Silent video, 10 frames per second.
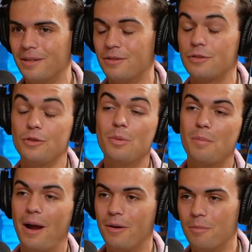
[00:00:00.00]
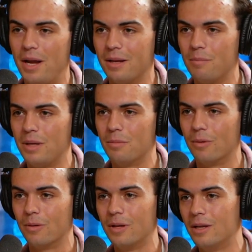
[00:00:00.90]
it's a superpower. You're making
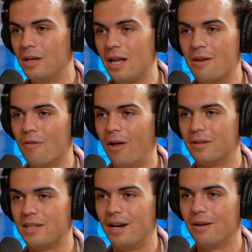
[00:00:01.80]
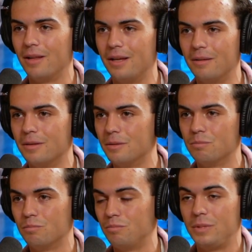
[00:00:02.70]
people involuntarily
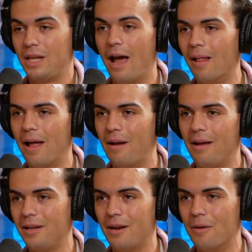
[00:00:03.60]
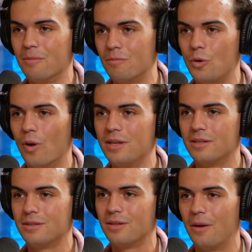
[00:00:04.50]
yell out, you know, noises.
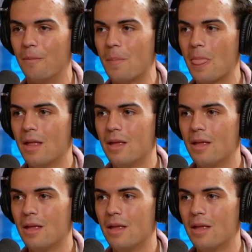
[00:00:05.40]
Yeah. So